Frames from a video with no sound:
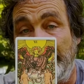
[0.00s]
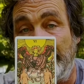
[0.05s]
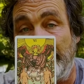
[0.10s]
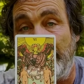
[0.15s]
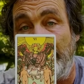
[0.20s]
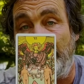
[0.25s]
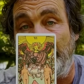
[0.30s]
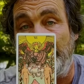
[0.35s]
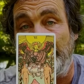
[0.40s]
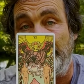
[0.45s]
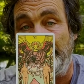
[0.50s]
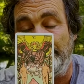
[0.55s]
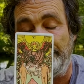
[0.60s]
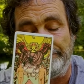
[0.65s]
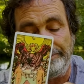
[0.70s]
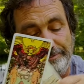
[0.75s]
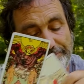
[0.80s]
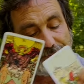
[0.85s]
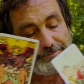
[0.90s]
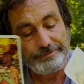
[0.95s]
self
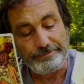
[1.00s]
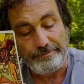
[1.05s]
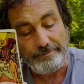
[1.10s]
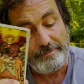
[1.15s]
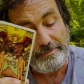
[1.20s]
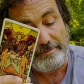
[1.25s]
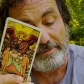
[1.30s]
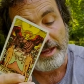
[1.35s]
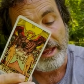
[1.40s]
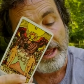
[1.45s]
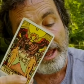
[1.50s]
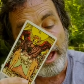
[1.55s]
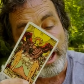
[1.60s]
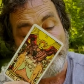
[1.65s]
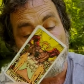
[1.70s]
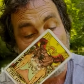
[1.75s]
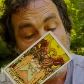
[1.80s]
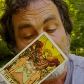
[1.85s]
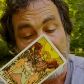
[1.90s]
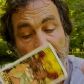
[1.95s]

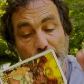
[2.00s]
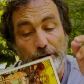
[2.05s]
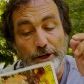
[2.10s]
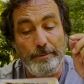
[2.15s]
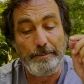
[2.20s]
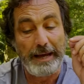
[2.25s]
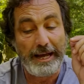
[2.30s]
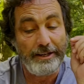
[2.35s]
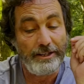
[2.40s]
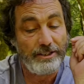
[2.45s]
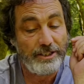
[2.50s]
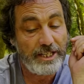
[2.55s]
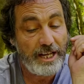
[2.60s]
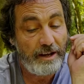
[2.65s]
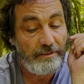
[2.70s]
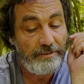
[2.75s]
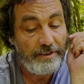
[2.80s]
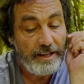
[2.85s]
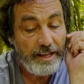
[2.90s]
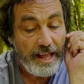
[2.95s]
and being good about
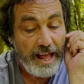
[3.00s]
yourself.